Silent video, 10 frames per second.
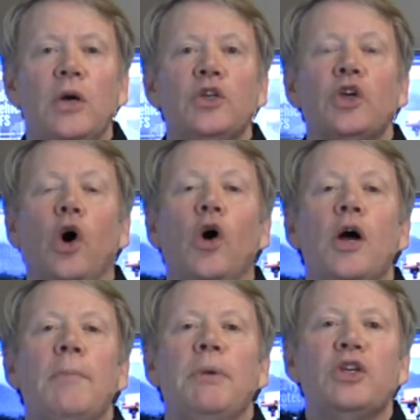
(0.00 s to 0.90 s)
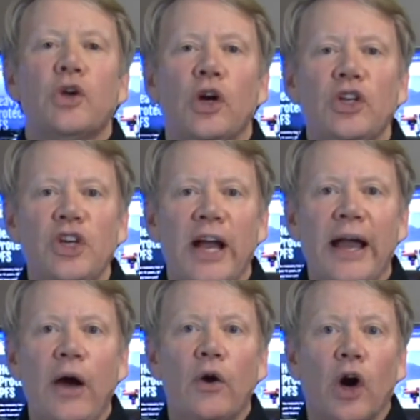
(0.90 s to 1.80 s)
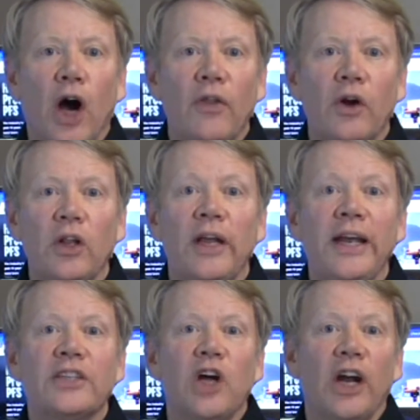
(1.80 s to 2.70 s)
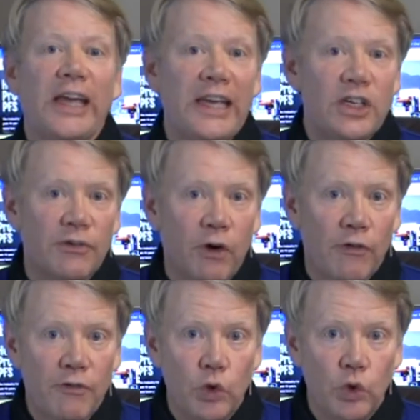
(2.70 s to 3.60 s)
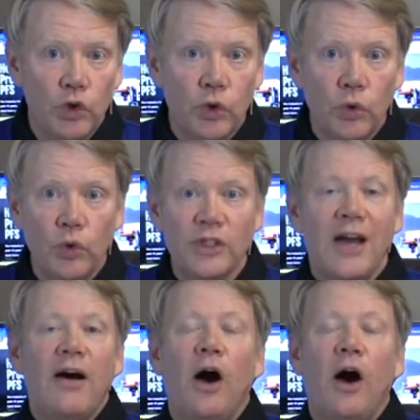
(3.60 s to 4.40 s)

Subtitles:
So be sure to check out our other clinics on each of our fuel tools,